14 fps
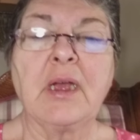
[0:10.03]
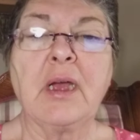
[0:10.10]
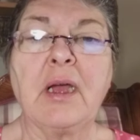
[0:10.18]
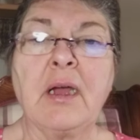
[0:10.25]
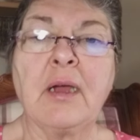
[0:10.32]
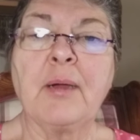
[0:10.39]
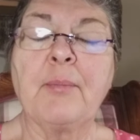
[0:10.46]

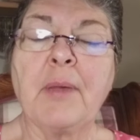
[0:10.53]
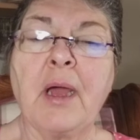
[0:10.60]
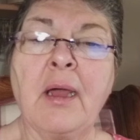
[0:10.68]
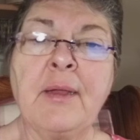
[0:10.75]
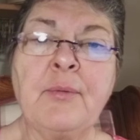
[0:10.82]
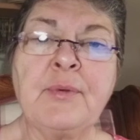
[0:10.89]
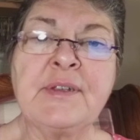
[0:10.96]

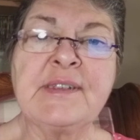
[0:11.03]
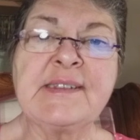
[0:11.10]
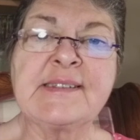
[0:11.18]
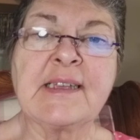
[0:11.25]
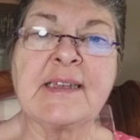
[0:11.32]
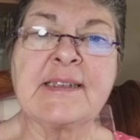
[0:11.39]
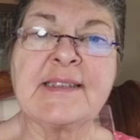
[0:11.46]
I
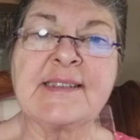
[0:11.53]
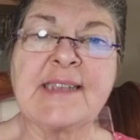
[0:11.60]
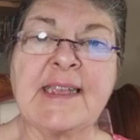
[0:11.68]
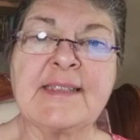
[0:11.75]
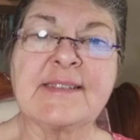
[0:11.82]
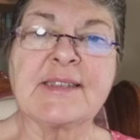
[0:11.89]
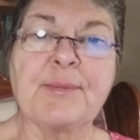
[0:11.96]
was
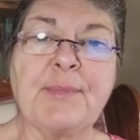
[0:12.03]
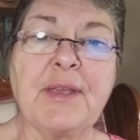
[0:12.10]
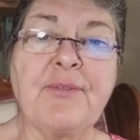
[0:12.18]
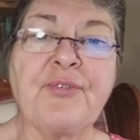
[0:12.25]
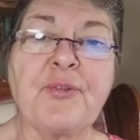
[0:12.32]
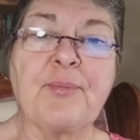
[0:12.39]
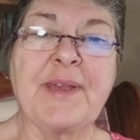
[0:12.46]
sent some
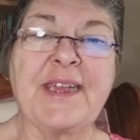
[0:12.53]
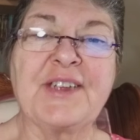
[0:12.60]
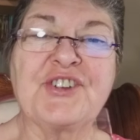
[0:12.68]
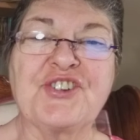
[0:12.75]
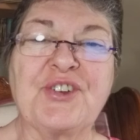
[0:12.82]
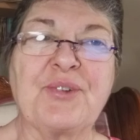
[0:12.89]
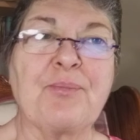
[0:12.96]

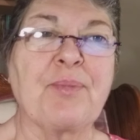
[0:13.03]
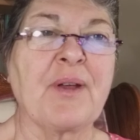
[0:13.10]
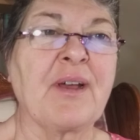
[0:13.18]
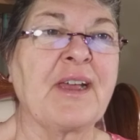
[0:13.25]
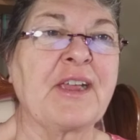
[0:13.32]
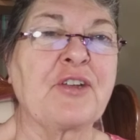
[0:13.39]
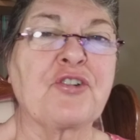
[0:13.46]
information
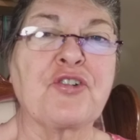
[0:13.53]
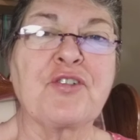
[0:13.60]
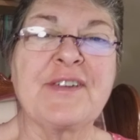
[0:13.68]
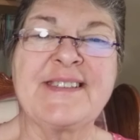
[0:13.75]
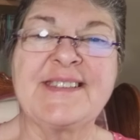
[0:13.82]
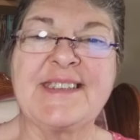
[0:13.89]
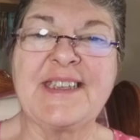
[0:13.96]
by
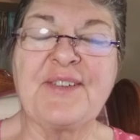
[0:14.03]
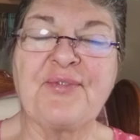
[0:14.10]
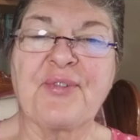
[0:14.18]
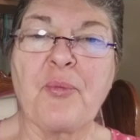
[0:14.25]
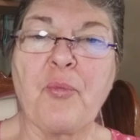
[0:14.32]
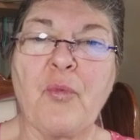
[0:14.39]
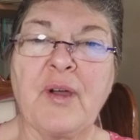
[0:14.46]
CHRISTY
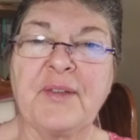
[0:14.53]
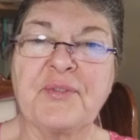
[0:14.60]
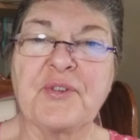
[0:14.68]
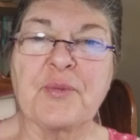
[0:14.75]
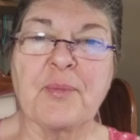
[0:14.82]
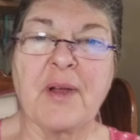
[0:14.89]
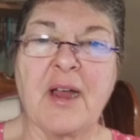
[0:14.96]
from
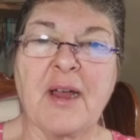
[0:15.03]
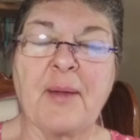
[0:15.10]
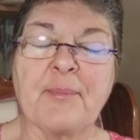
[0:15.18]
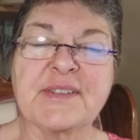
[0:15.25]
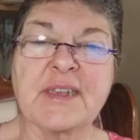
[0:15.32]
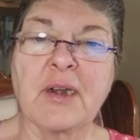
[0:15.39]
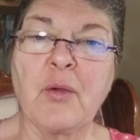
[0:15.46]

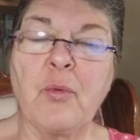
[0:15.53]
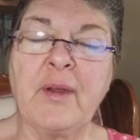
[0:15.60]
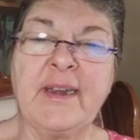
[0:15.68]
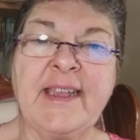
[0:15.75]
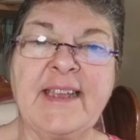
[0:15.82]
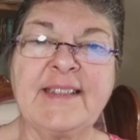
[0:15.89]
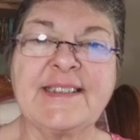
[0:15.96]
WONDERMOMS, and I want
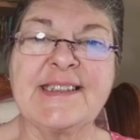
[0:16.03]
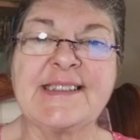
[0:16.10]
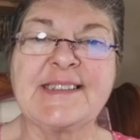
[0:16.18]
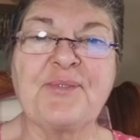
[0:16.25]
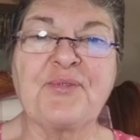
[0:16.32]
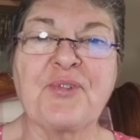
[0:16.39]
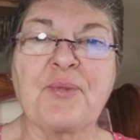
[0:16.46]
to get this
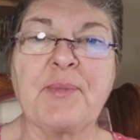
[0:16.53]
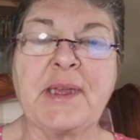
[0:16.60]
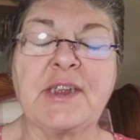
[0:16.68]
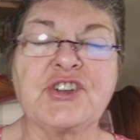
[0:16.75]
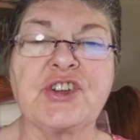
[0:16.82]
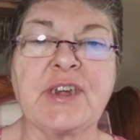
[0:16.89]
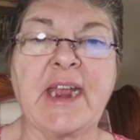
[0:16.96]

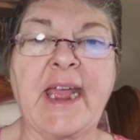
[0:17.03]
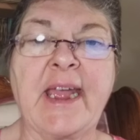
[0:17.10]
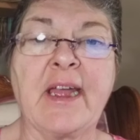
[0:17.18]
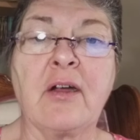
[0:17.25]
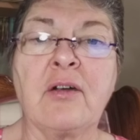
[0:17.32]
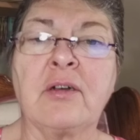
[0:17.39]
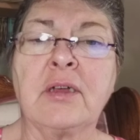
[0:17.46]
information
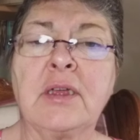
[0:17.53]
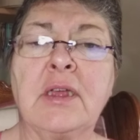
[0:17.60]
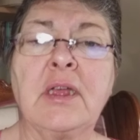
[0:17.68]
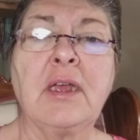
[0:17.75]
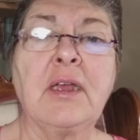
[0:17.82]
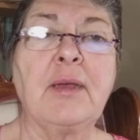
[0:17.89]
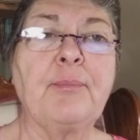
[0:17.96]
out
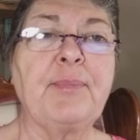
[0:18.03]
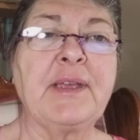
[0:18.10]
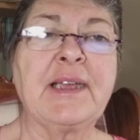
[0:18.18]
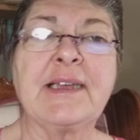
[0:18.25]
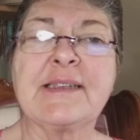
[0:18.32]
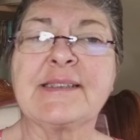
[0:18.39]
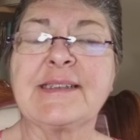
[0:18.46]

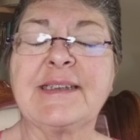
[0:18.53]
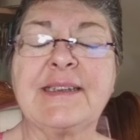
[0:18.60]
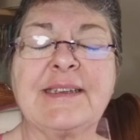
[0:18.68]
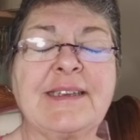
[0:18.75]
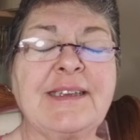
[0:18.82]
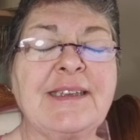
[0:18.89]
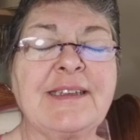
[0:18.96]
because it
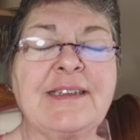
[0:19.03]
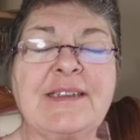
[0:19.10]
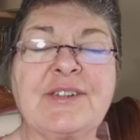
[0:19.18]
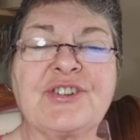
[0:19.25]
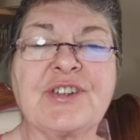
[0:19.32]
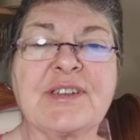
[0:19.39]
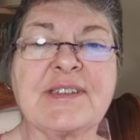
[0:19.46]

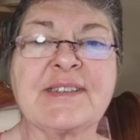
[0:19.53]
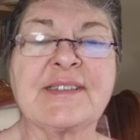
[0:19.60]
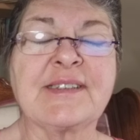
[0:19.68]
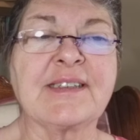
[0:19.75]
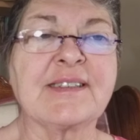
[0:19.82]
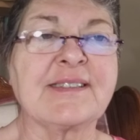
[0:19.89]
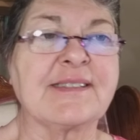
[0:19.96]
is just,
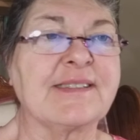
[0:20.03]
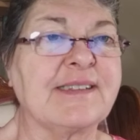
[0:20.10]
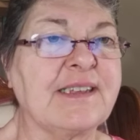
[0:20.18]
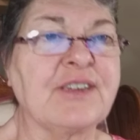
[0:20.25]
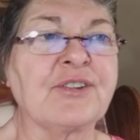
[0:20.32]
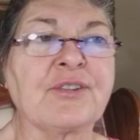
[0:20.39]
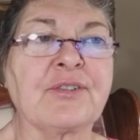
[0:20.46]
it's
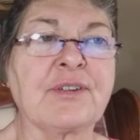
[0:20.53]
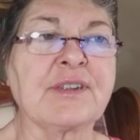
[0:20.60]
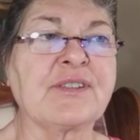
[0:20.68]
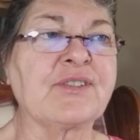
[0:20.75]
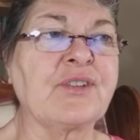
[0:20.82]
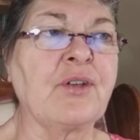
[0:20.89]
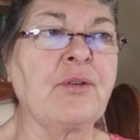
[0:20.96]
dear. It's
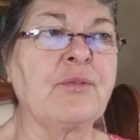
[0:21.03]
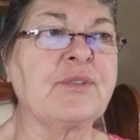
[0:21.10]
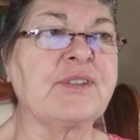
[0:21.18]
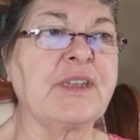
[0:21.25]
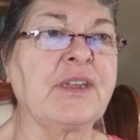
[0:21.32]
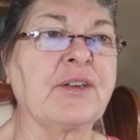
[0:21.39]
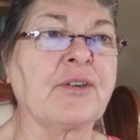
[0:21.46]
so
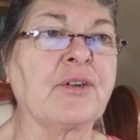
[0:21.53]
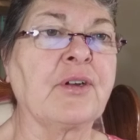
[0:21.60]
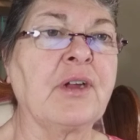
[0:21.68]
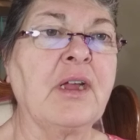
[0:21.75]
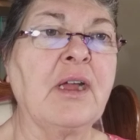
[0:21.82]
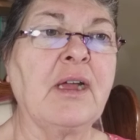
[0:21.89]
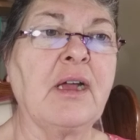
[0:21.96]
dear,
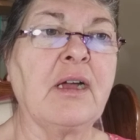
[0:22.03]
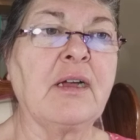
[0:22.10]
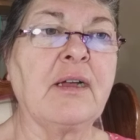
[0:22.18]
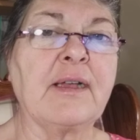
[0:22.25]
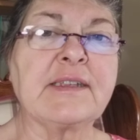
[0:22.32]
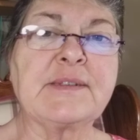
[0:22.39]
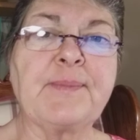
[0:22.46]

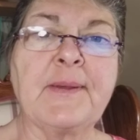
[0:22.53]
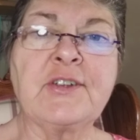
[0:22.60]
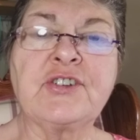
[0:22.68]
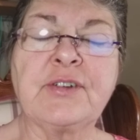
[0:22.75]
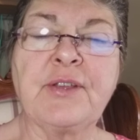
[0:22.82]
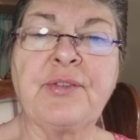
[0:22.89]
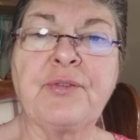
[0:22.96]

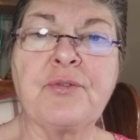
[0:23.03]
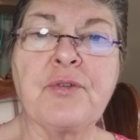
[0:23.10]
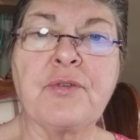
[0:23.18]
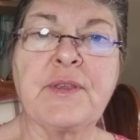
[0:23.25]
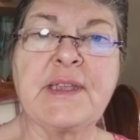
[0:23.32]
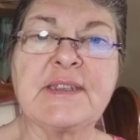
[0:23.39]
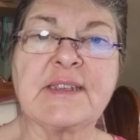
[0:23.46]
especially through
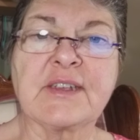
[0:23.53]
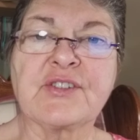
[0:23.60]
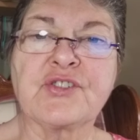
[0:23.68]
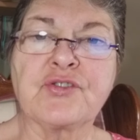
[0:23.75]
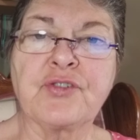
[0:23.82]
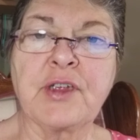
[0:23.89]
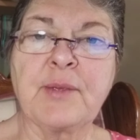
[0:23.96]
these
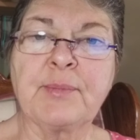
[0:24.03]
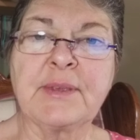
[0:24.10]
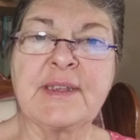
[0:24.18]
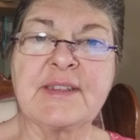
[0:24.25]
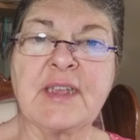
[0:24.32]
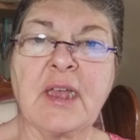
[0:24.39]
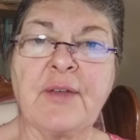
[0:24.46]
extremely
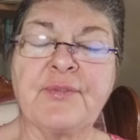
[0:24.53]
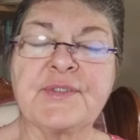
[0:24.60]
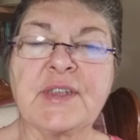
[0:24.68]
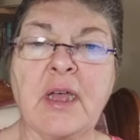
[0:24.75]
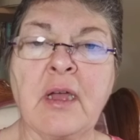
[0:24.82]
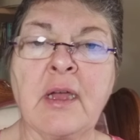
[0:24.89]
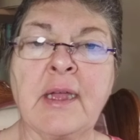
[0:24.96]
tough
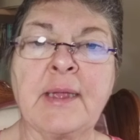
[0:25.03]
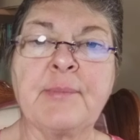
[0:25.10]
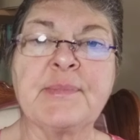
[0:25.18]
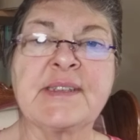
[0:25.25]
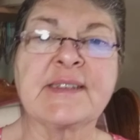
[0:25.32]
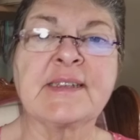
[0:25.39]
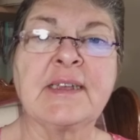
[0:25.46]

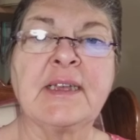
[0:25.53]
times.